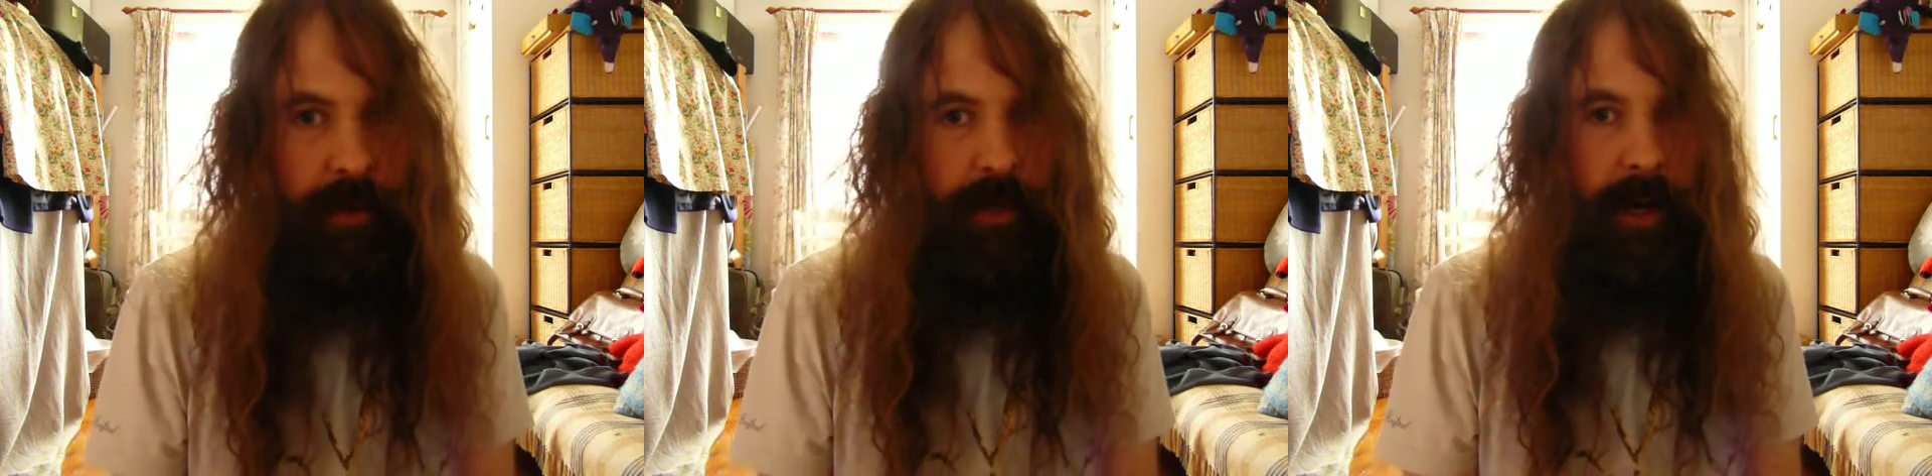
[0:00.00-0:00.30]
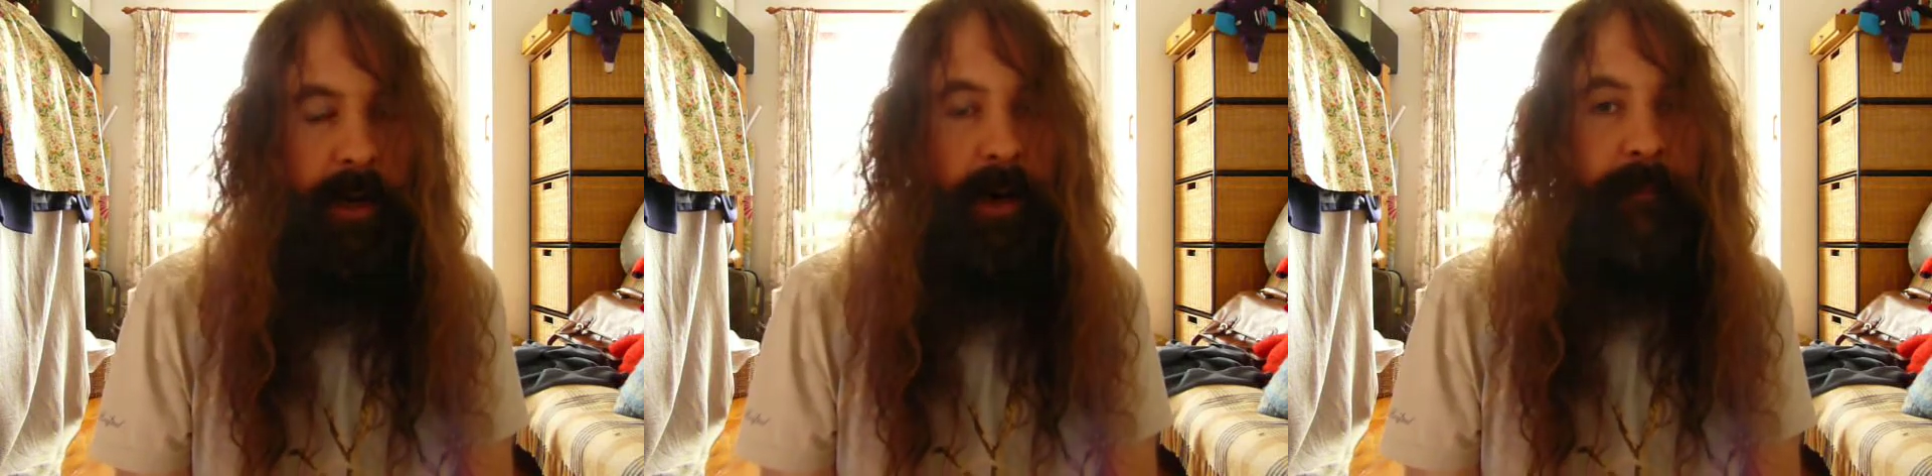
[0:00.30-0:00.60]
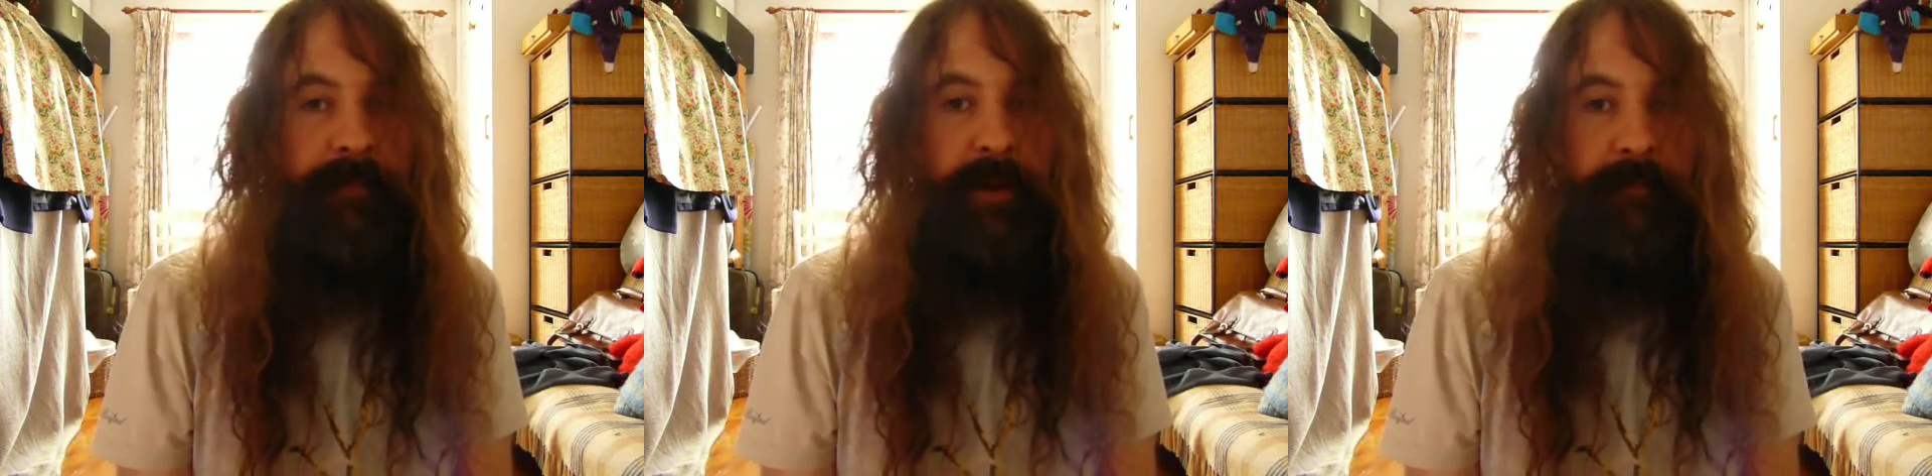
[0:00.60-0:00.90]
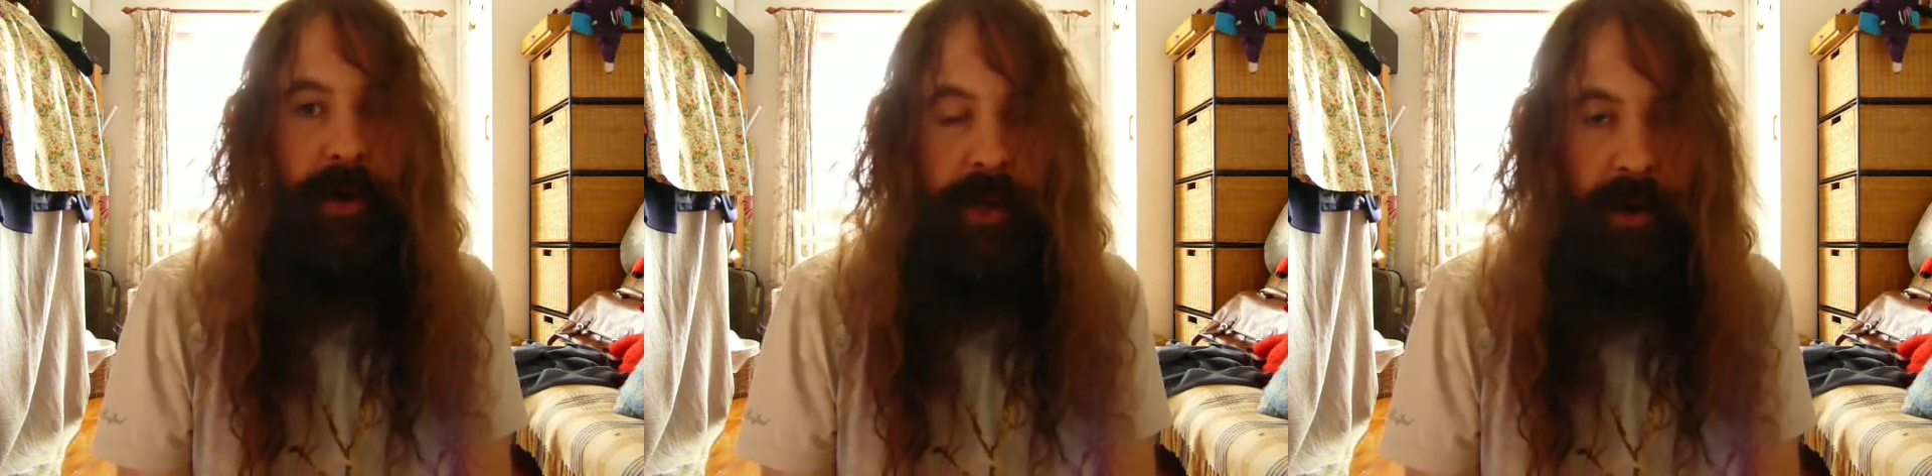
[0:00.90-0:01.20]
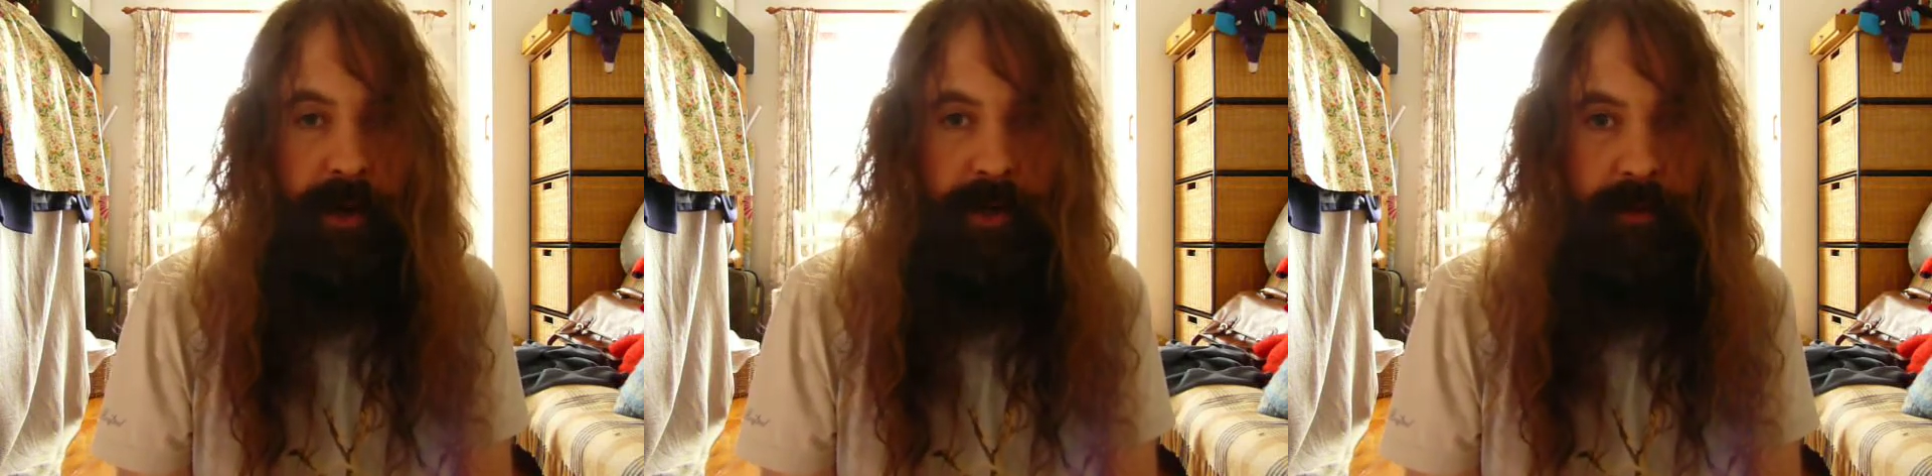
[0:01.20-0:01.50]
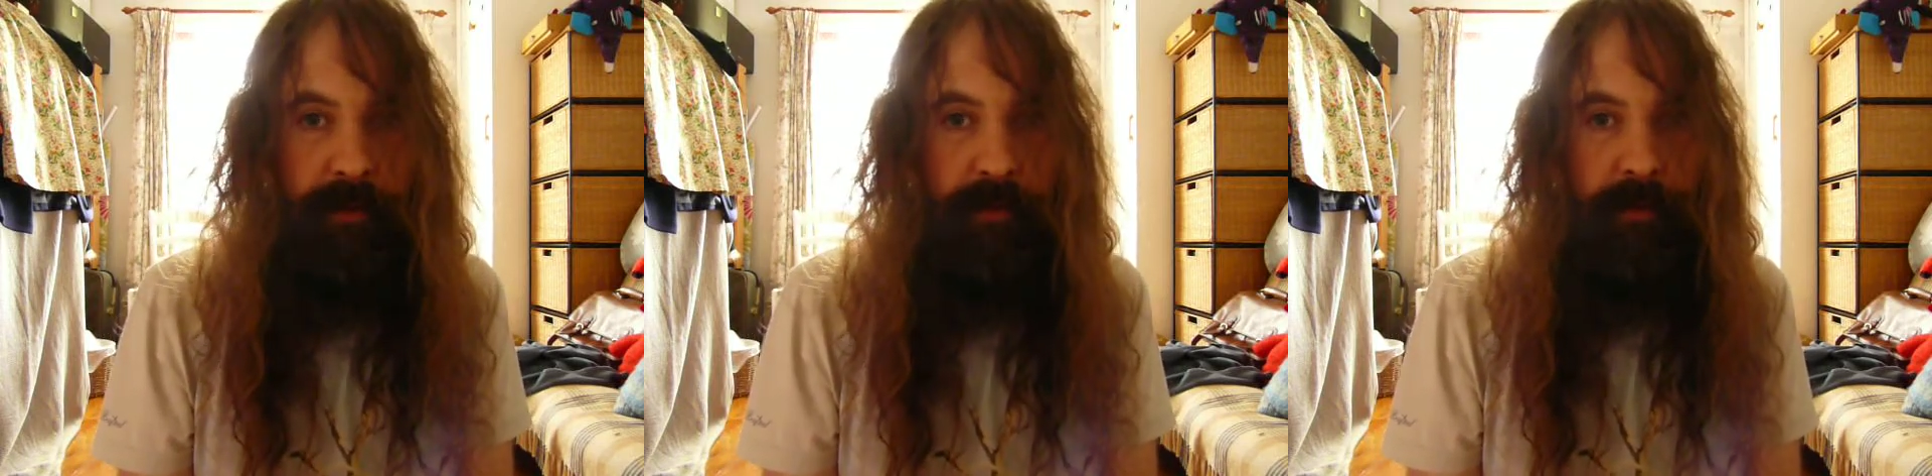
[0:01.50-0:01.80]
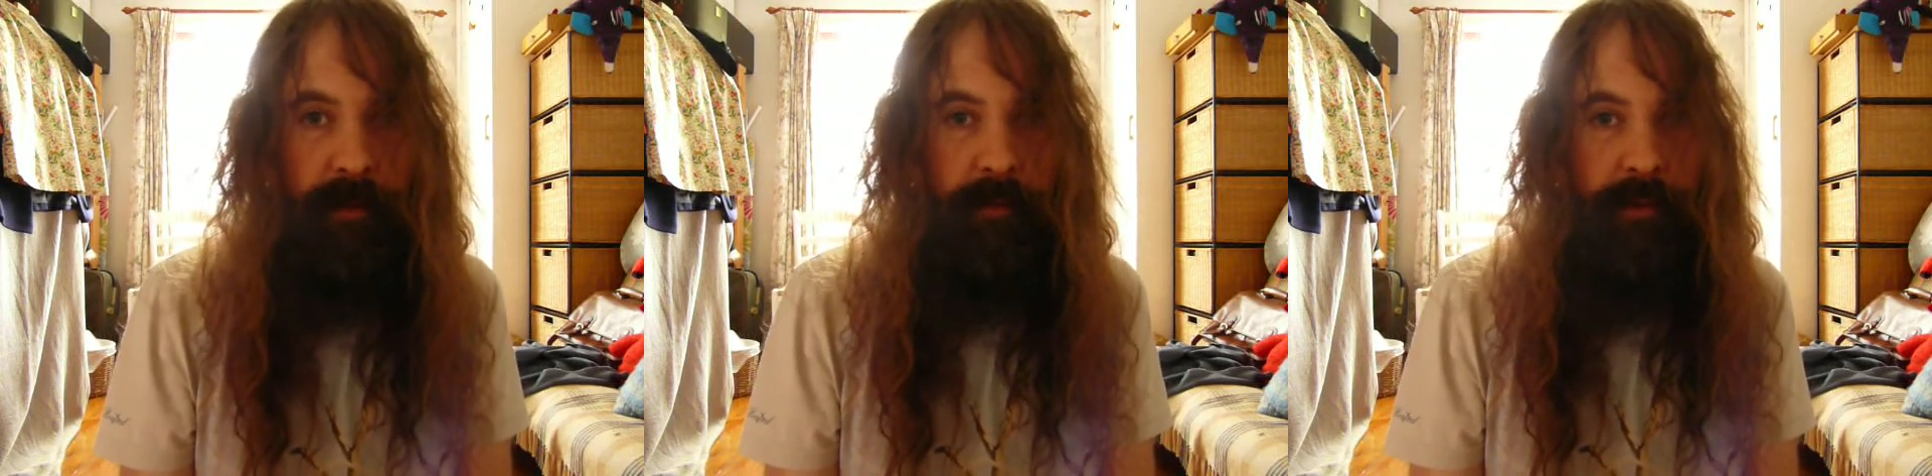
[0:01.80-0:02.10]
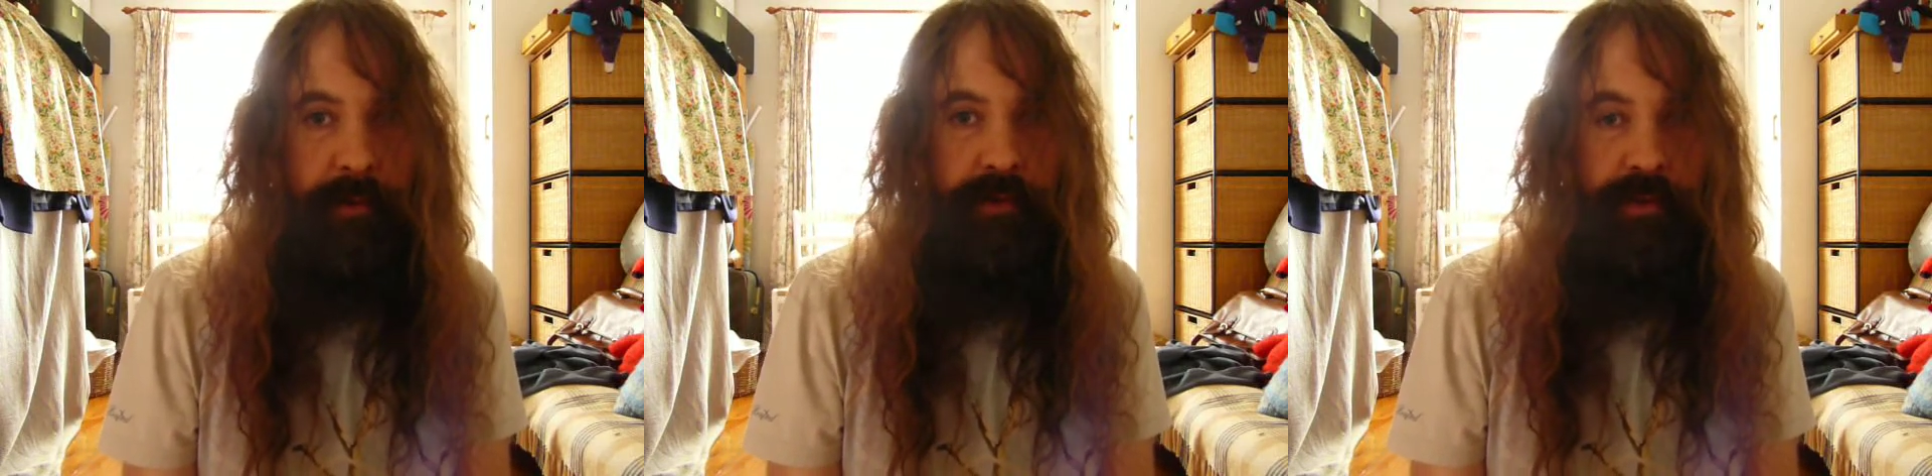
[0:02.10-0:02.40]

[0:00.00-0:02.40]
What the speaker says: Now, I'm feeling very kind. I mean,